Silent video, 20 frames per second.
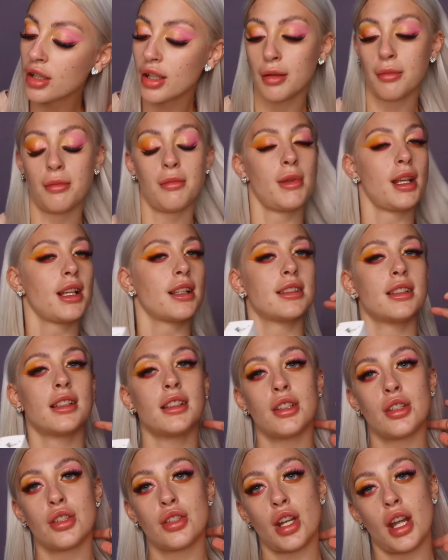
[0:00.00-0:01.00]
I'm mixing
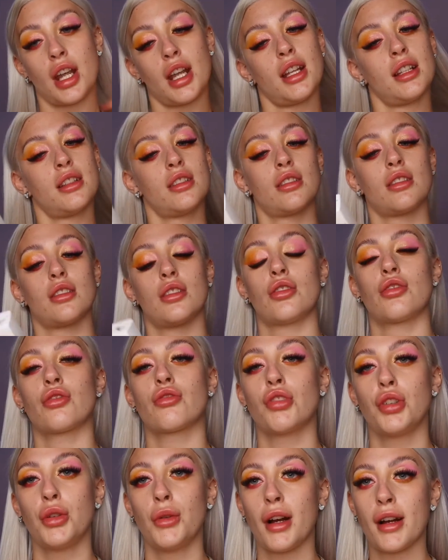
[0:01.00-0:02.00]
the shades
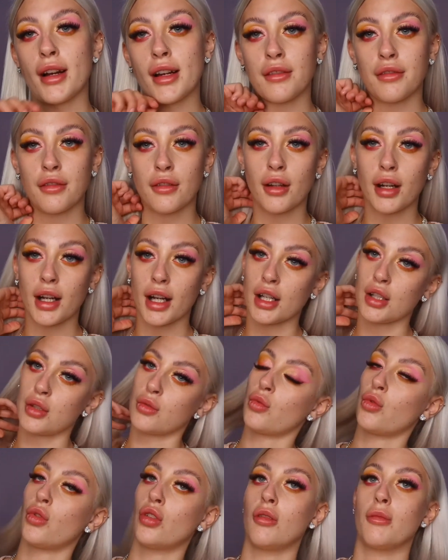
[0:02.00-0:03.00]
True Ivory and
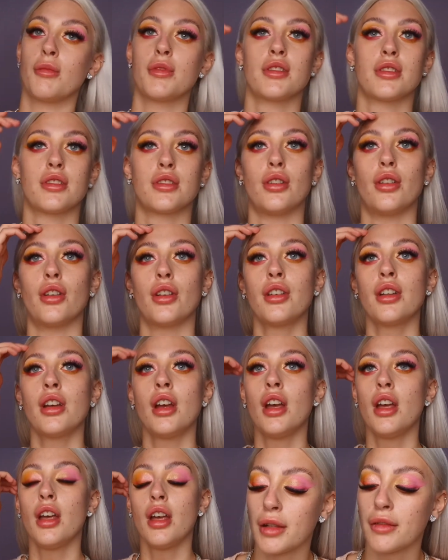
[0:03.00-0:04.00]
Warm Sun.
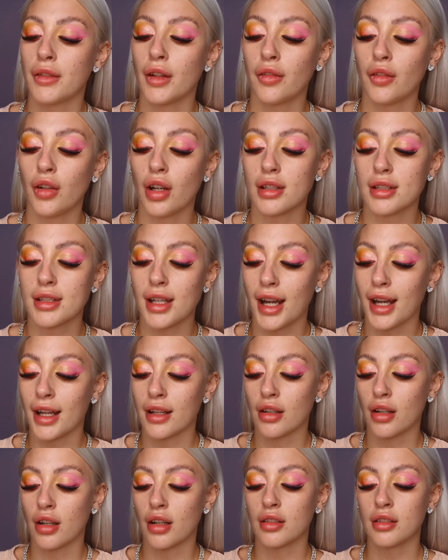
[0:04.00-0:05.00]
If I've got tan
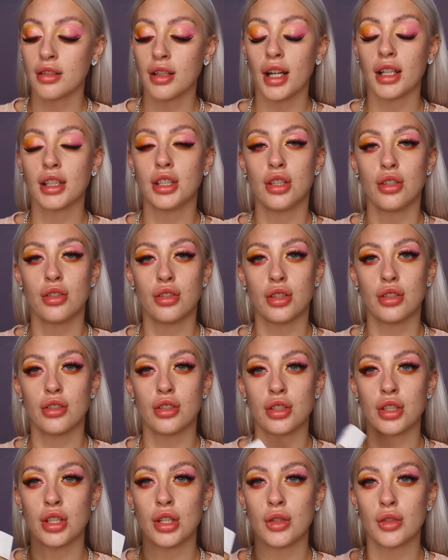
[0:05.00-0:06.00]
on, I usually
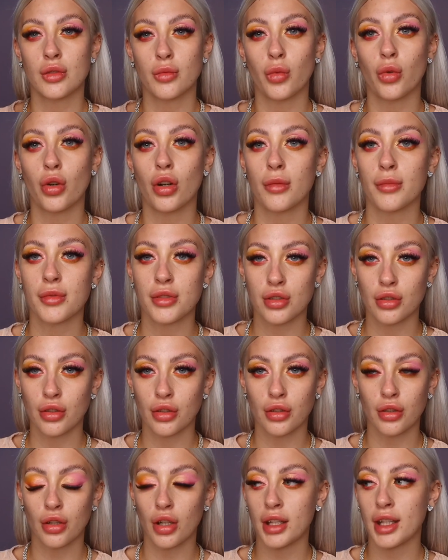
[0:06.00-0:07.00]
just use Warm
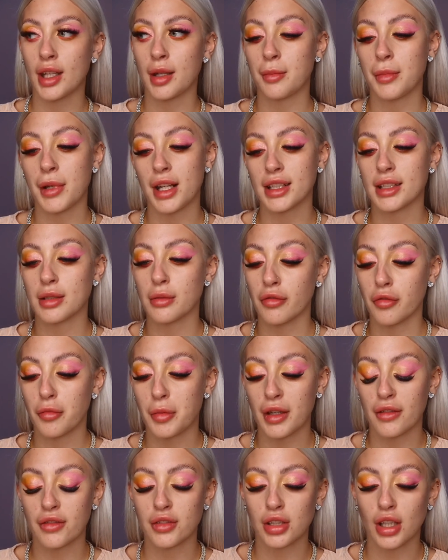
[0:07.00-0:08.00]
Sun and then mix it with a bit
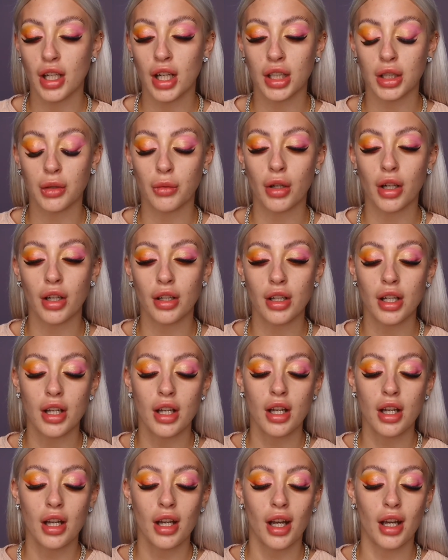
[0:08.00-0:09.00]
of a darker one.
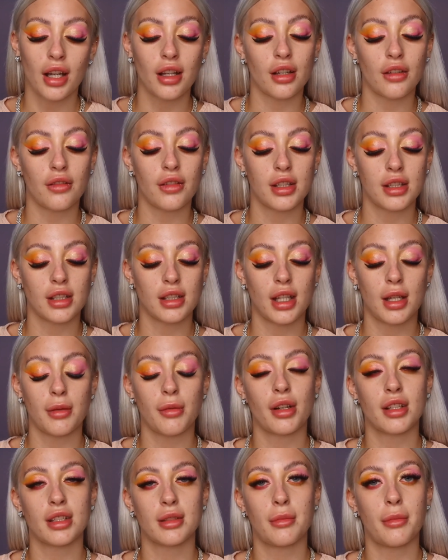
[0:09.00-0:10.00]
And obviously,
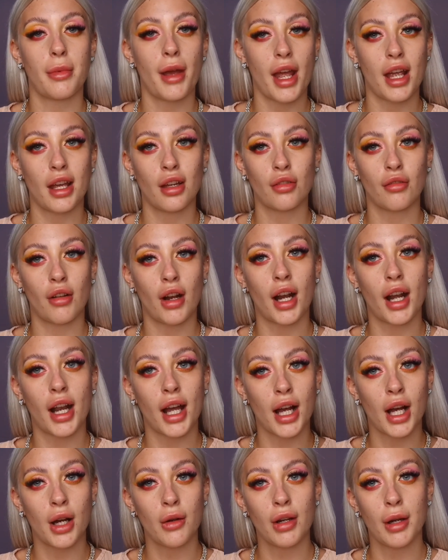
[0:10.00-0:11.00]
because I'm pale right
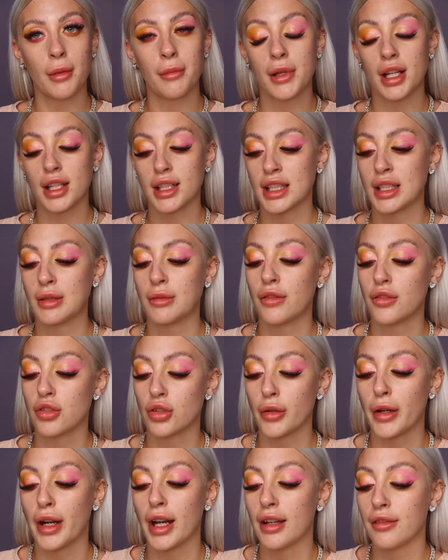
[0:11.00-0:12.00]
now, I'm mixing it with
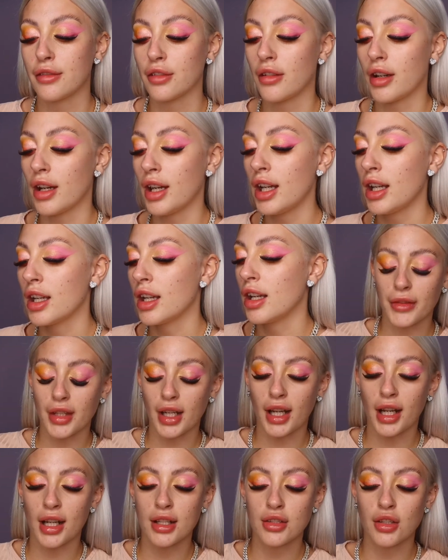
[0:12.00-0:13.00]
True Ivory.
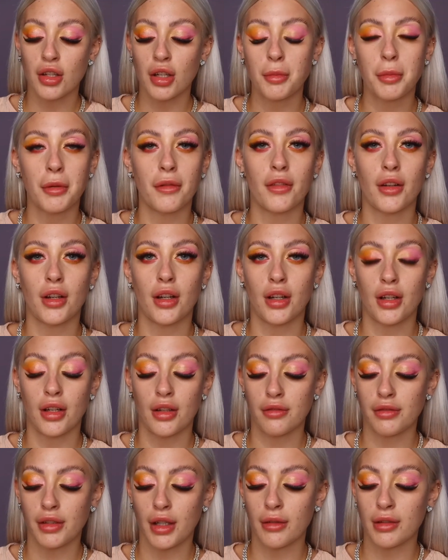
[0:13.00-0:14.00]
I do prefer
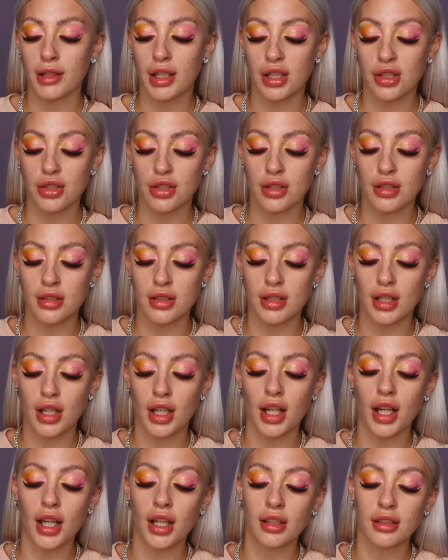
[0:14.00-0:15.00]
foundations that
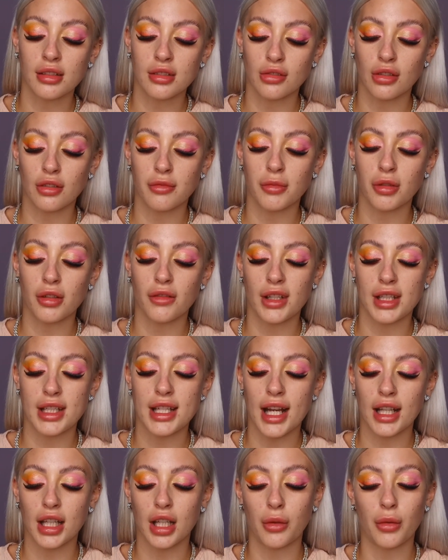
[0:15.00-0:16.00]
are sort of more of a
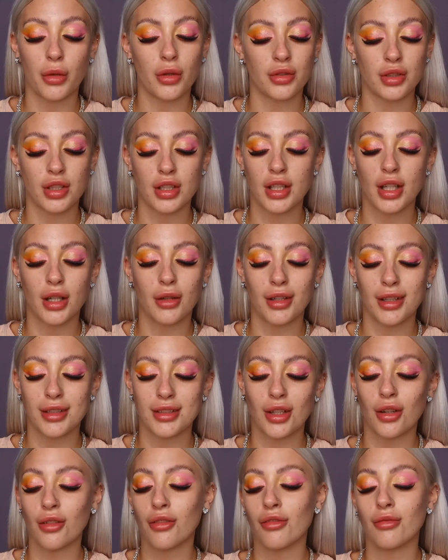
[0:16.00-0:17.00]
yellow undertone. I
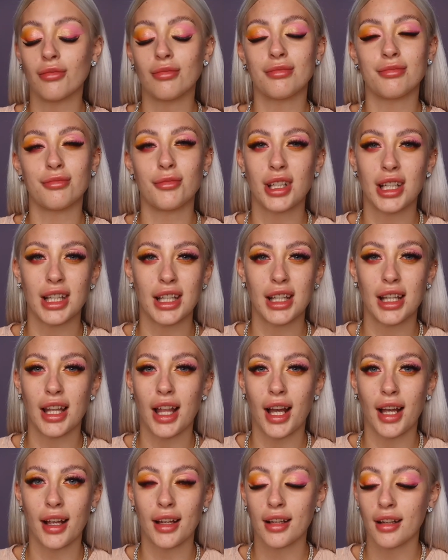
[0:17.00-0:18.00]
don't really
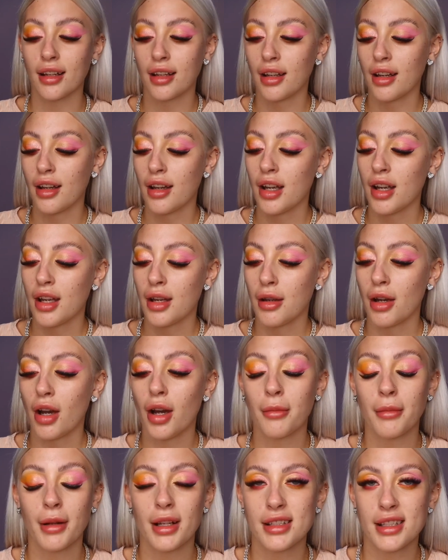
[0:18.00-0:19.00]
like,
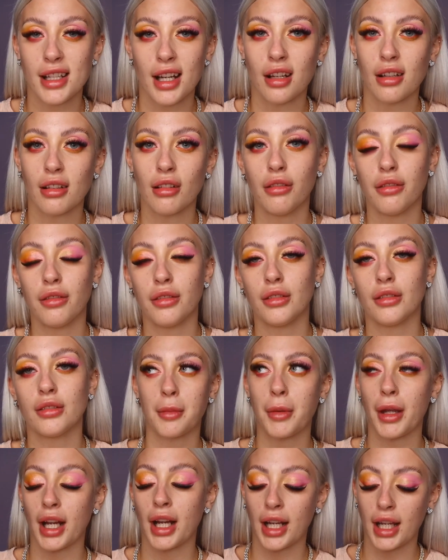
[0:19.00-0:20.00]
on myself,
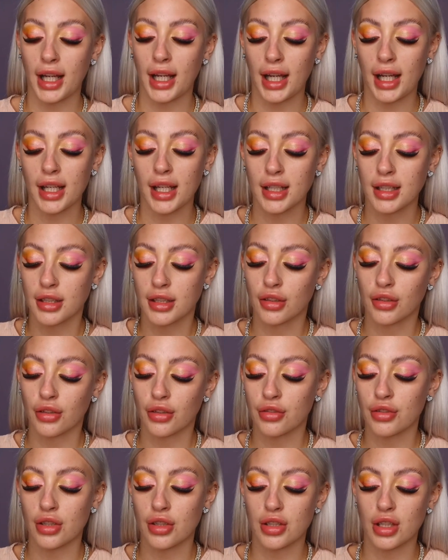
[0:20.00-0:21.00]
pinky
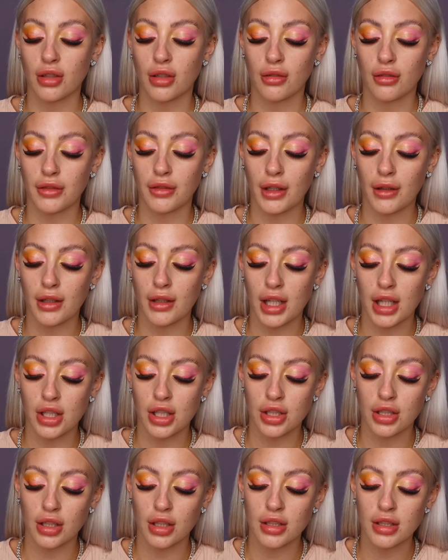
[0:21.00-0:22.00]
undertone
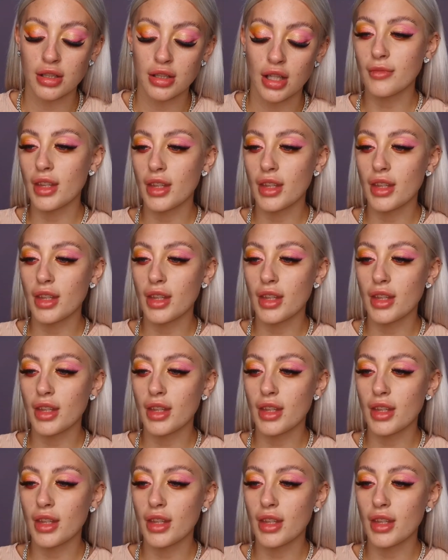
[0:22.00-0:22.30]
foundations.